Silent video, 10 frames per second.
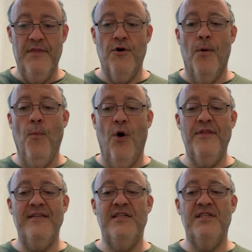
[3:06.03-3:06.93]
There are more
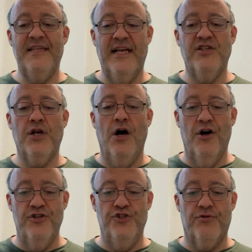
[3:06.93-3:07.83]
than
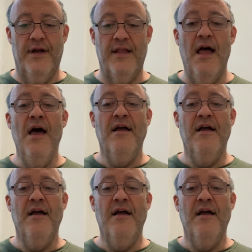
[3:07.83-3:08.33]
600